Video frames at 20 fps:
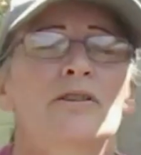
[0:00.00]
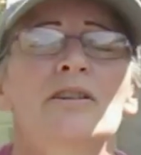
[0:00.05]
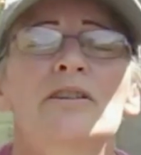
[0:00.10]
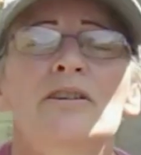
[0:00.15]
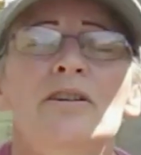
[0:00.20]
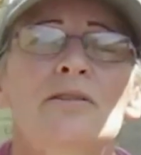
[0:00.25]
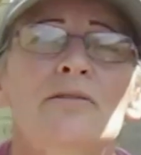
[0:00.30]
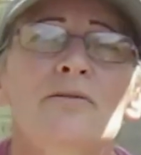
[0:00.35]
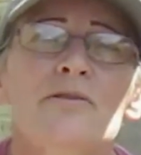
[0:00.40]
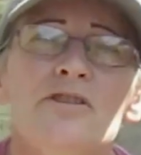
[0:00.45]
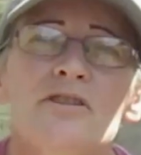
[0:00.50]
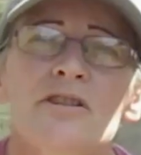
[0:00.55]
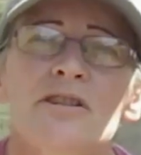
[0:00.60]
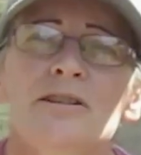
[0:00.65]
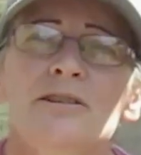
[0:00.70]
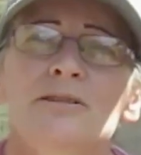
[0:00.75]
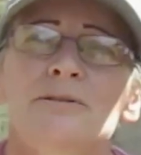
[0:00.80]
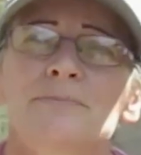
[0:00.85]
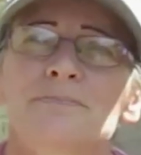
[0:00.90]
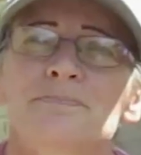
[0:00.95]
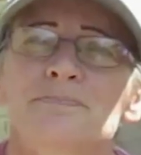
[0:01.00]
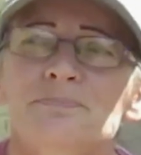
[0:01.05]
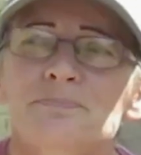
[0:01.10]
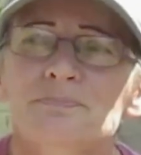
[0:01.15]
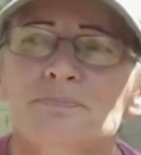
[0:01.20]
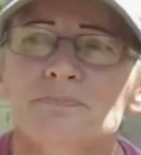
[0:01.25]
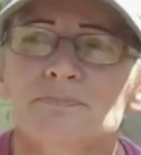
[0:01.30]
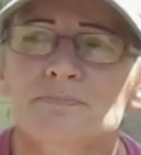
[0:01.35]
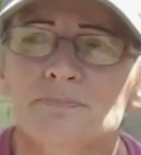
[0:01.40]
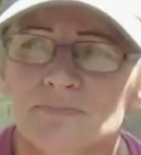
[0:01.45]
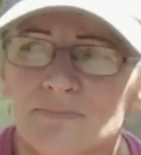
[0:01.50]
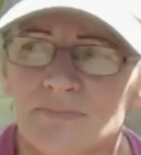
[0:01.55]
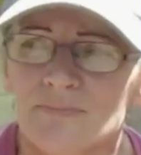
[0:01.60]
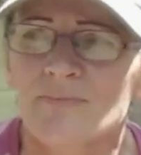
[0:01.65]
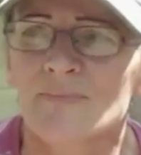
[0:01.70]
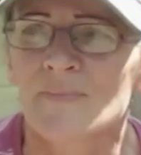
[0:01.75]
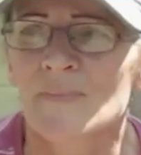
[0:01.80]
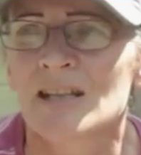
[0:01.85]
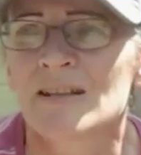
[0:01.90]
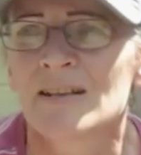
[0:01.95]
you know, so
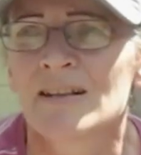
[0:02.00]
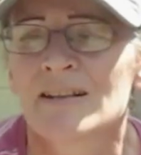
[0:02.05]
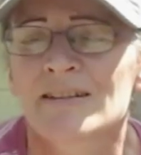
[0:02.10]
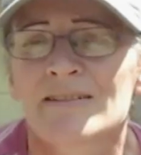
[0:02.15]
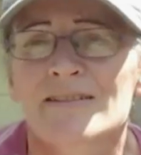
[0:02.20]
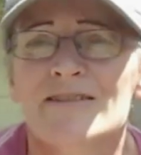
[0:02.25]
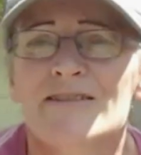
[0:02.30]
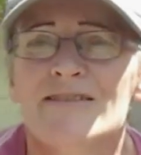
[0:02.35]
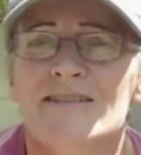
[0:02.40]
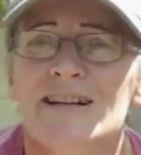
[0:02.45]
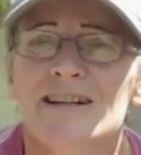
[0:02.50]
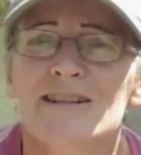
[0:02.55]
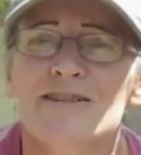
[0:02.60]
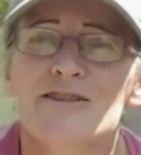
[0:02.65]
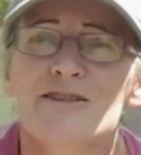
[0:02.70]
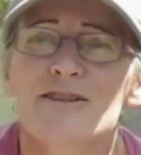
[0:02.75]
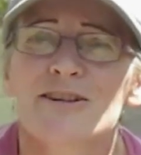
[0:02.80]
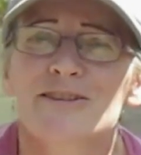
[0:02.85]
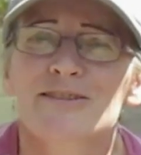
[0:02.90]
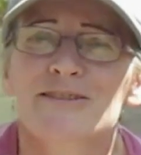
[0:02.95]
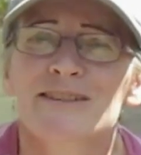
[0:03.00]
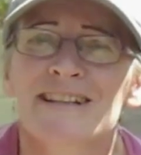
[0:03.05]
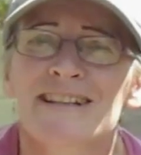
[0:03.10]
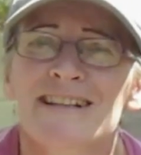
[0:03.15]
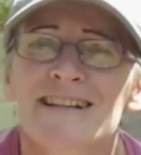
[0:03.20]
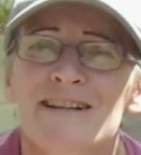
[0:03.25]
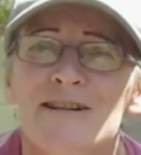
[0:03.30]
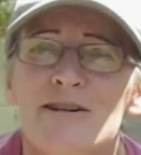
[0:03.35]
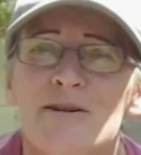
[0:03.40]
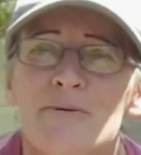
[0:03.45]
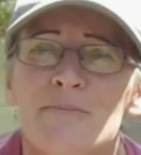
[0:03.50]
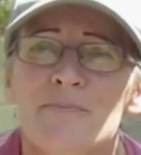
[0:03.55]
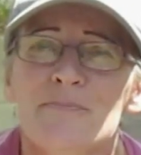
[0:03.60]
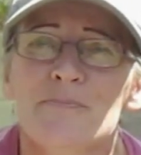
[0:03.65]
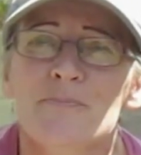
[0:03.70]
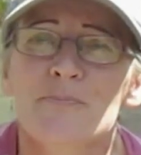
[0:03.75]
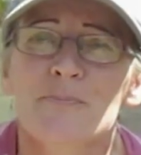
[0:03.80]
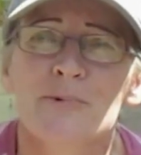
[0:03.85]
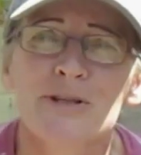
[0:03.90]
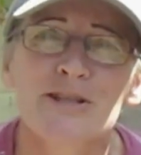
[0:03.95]
there's that. So,
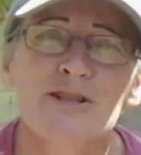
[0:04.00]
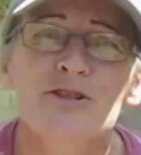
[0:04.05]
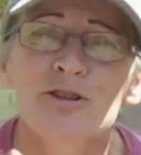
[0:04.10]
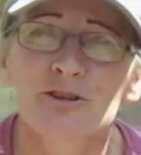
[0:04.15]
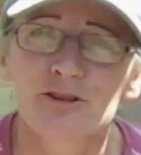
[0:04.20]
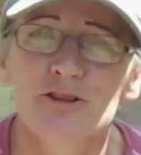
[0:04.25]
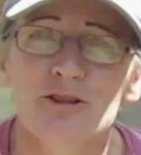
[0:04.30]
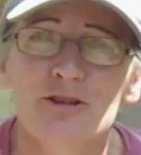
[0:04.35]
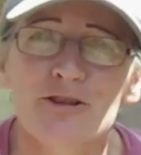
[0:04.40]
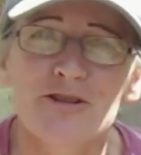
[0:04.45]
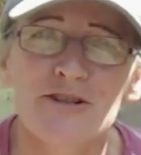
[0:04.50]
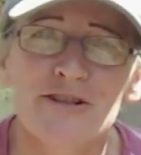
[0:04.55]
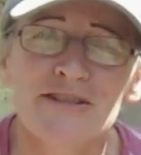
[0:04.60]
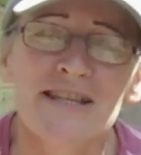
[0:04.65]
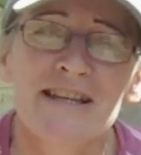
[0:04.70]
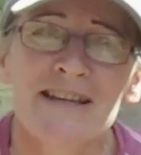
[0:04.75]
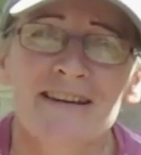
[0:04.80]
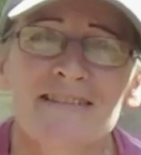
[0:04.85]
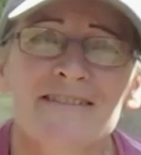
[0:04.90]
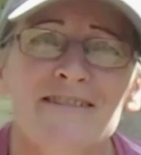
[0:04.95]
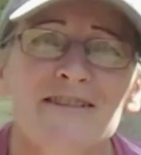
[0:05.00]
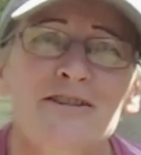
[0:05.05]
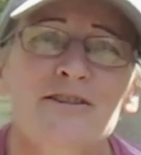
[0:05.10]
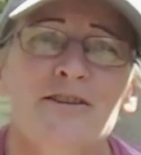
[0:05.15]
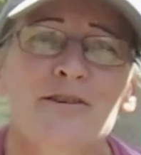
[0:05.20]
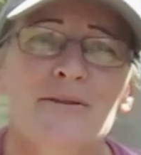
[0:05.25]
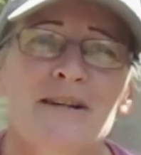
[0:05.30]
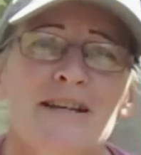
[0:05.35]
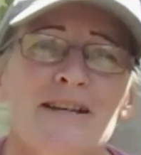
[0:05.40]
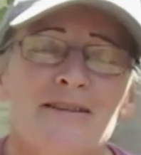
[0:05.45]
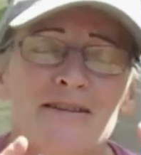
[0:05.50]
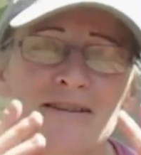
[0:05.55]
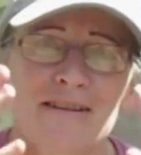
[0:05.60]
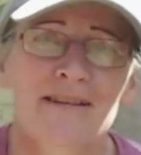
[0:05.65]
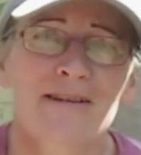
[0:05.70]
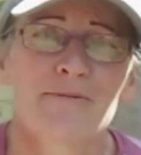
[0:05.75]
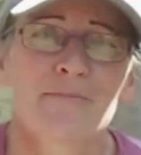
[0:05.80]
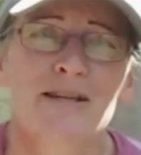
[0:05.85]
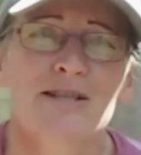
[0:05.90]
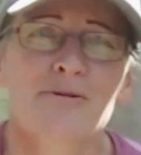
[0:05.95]
but it's good news, because it, you know,
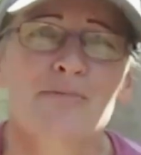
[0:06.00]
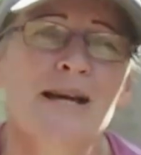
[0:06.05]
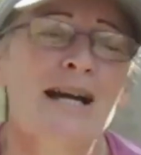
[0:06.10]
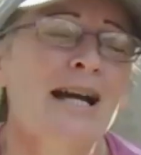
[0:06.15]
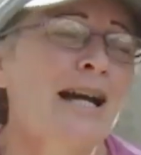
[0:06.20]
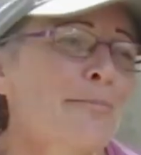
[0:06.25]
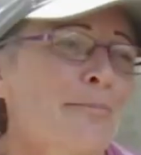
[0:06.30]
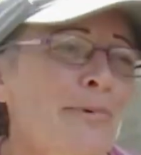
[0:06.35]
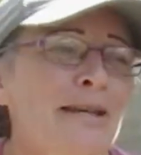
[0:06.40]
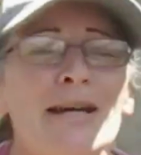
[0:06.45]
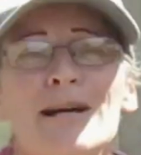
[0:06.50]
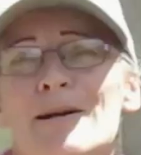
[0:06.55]
it makes me happy.